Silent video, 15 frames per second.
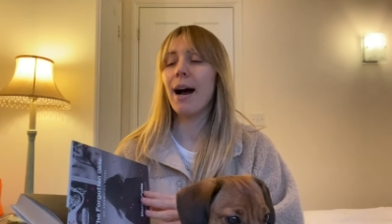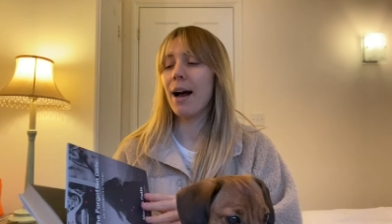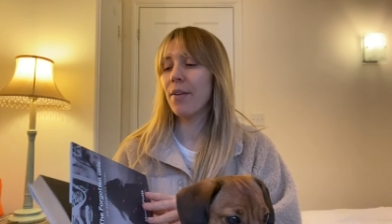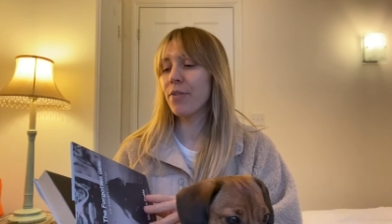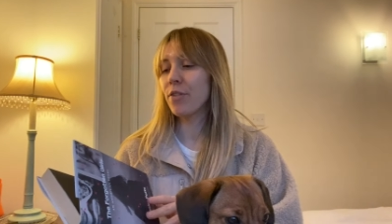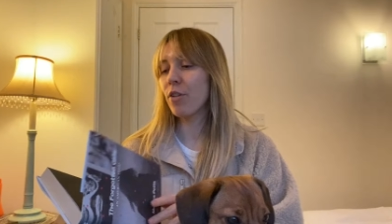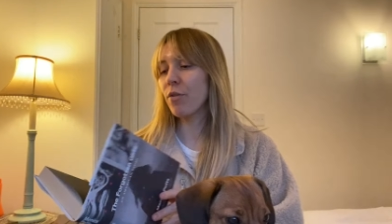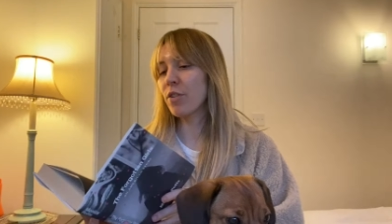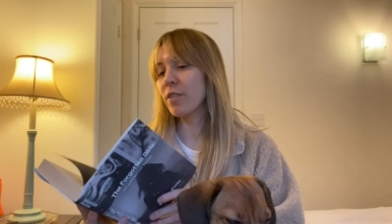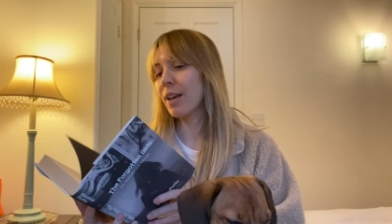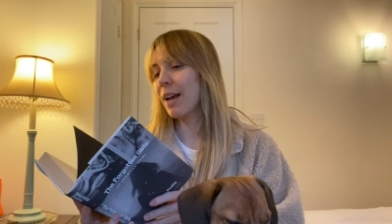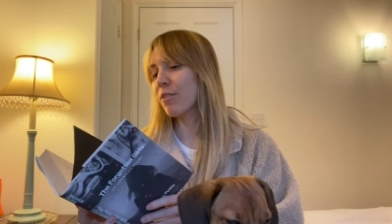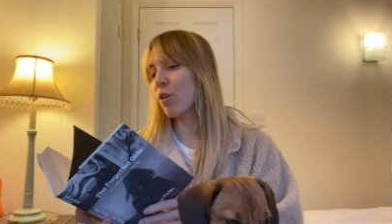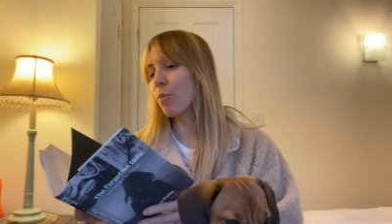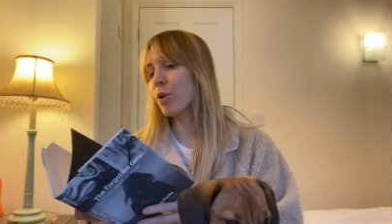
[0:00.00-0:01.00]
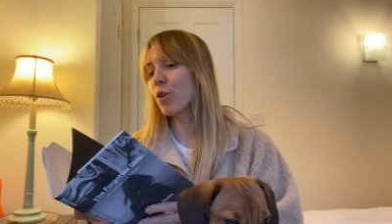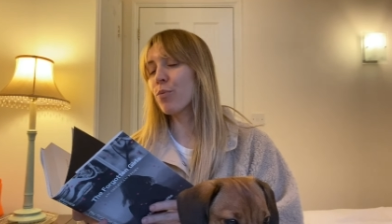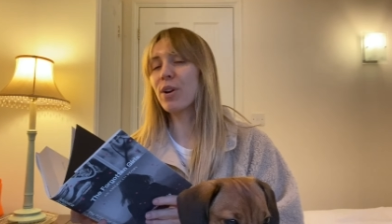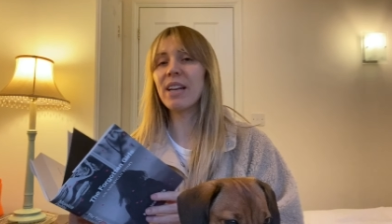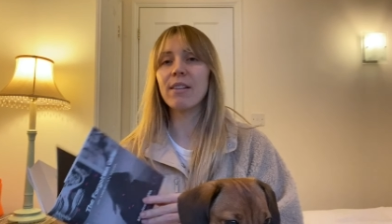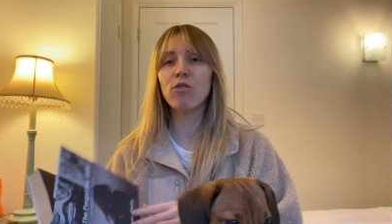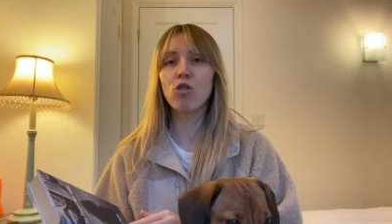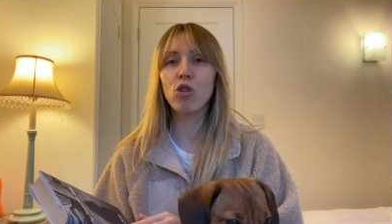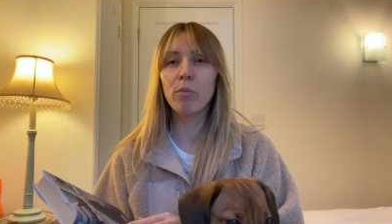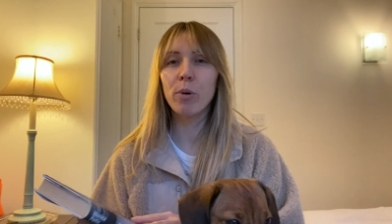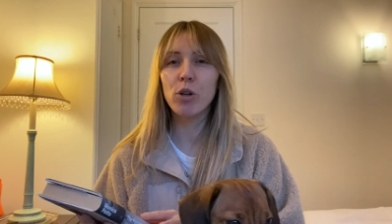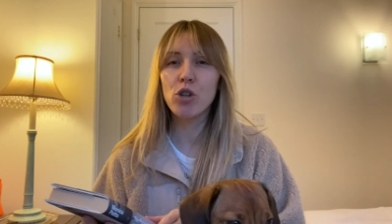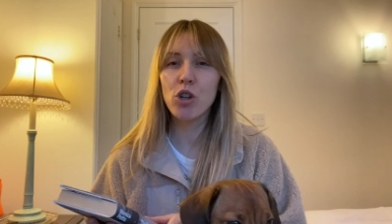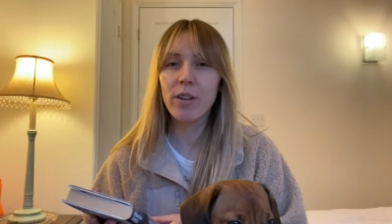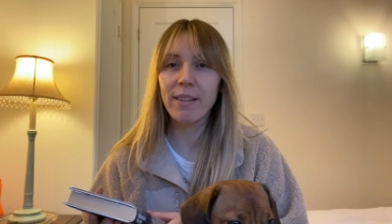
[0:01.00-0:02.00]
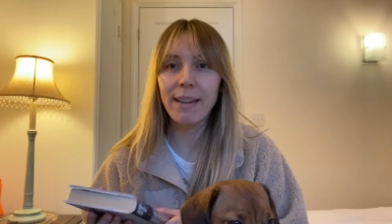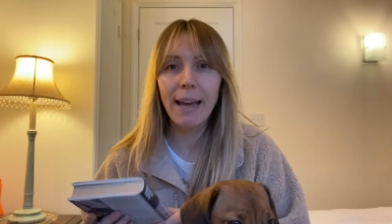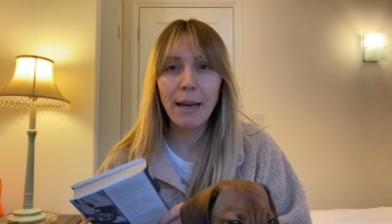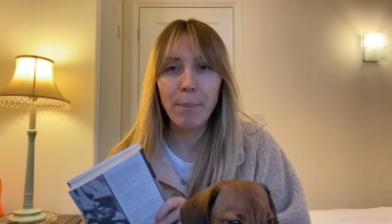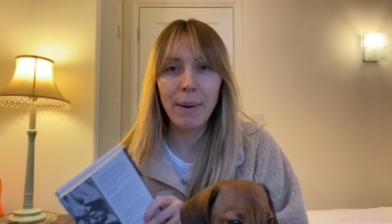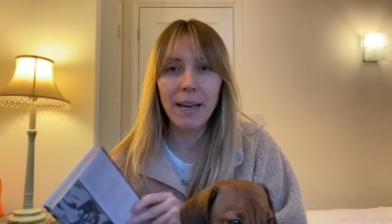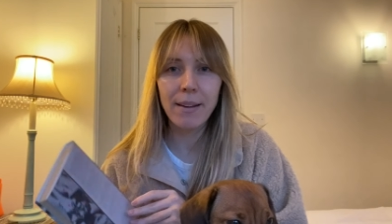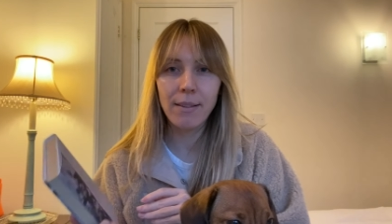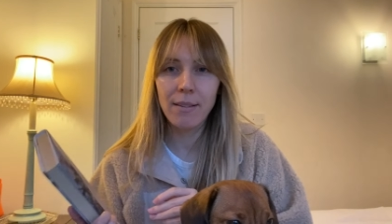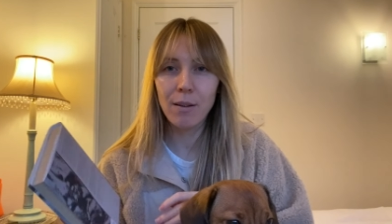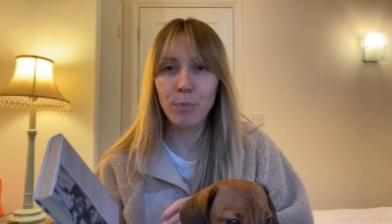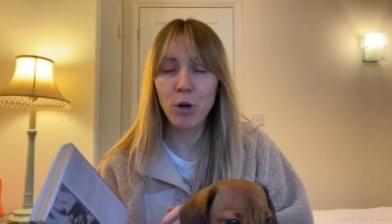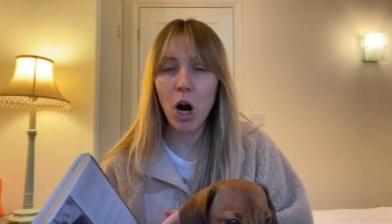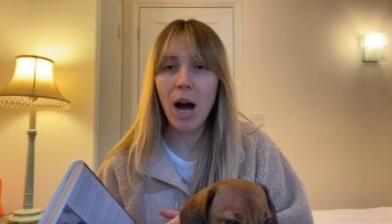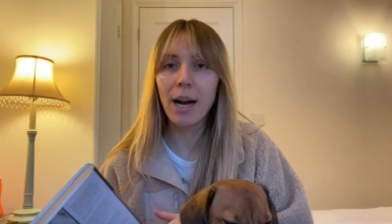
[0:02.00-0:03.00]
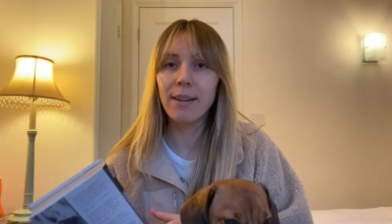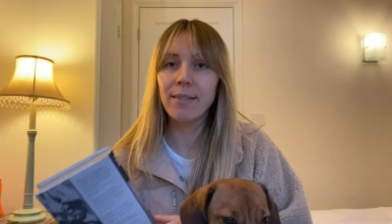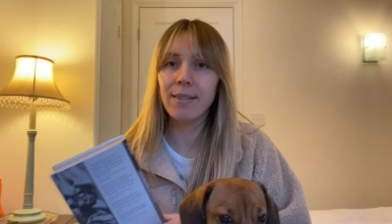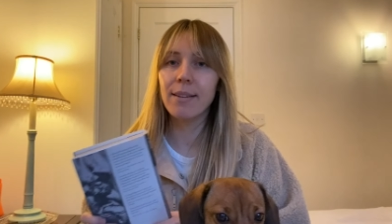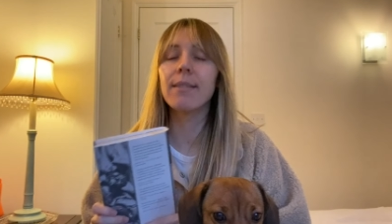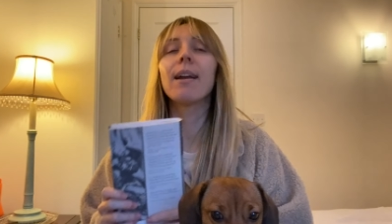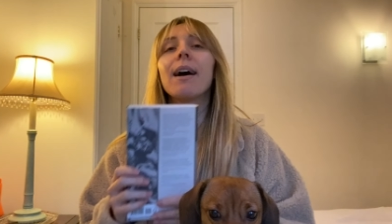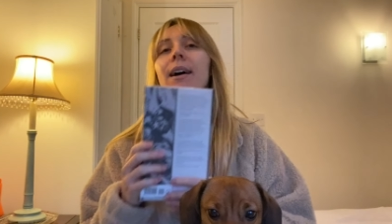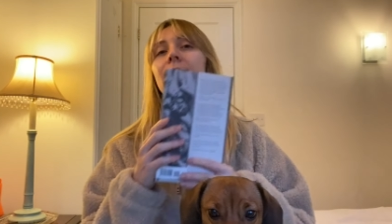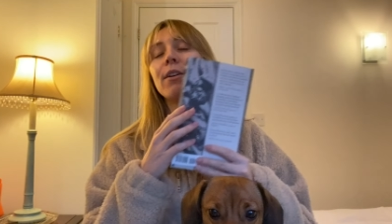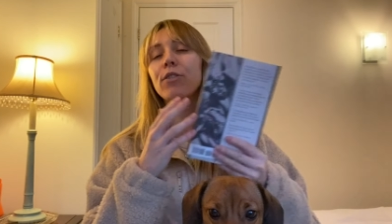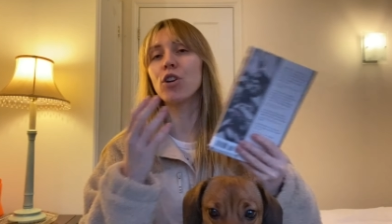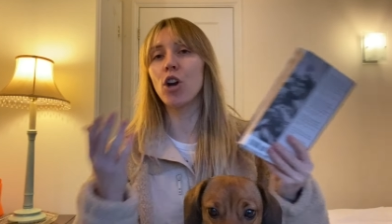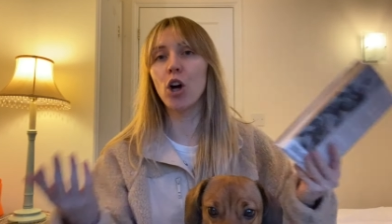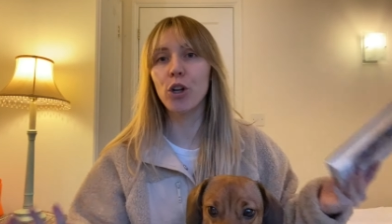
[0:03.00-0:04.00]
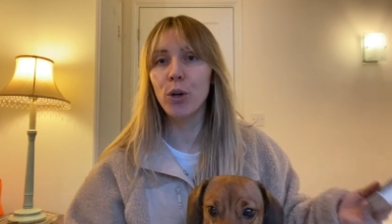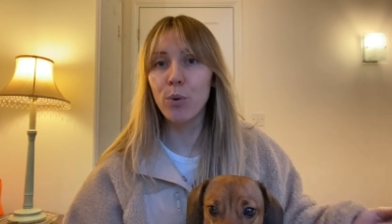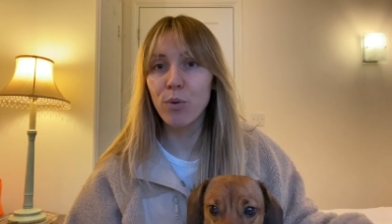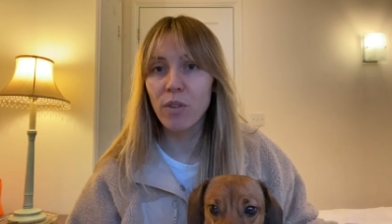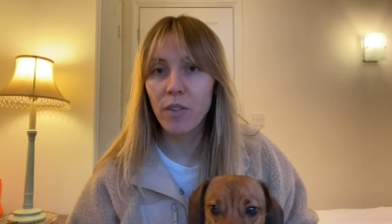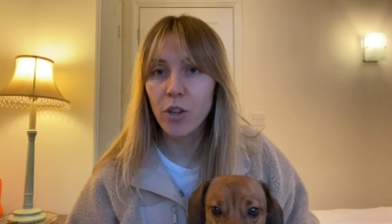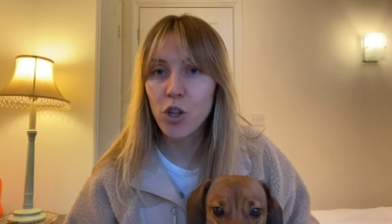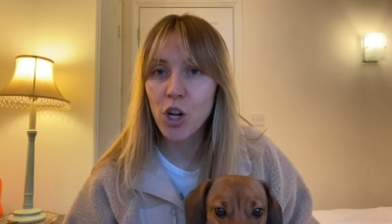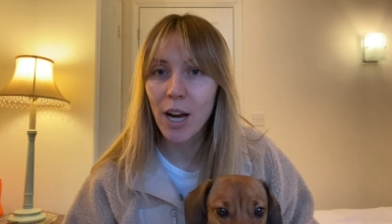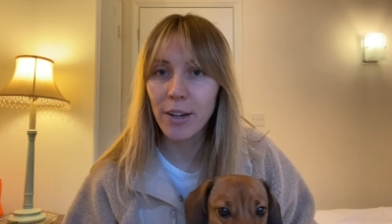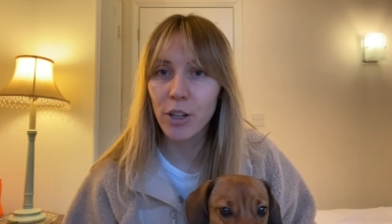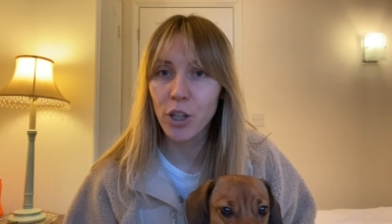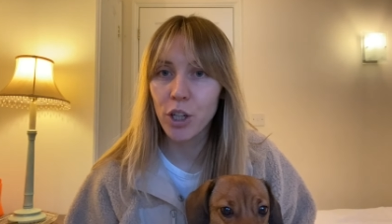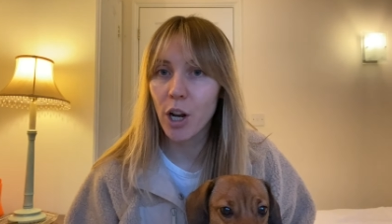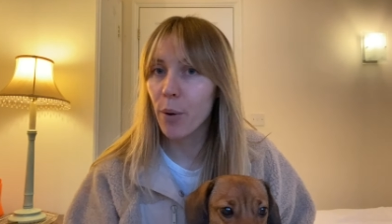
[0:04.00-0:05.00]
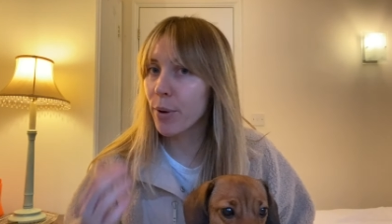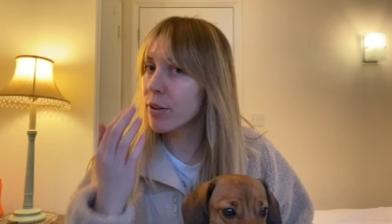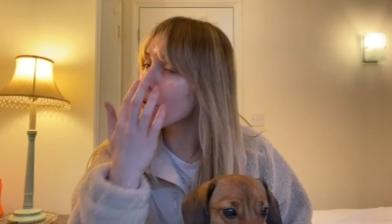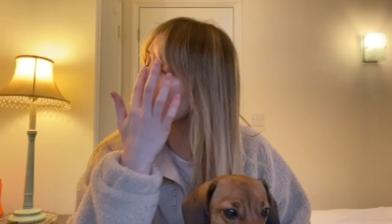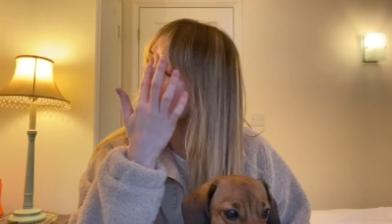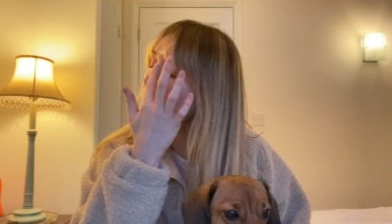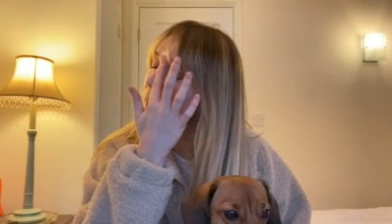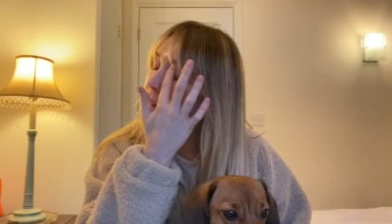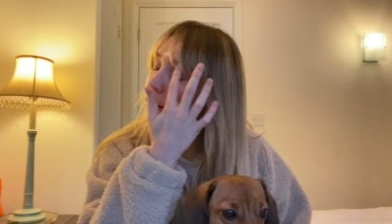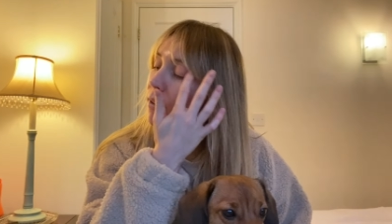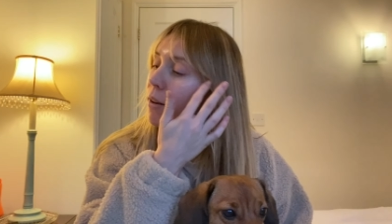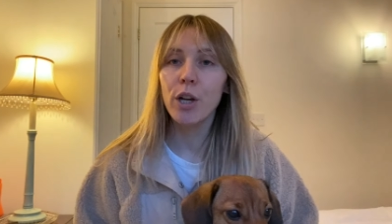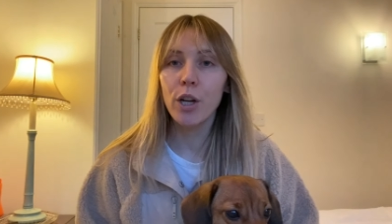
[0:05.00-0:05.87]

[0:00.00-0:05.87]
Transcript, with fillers: And obviously I don't want to read too much because I like being surprised, and if you're not new to the channel, you know, I don't like to,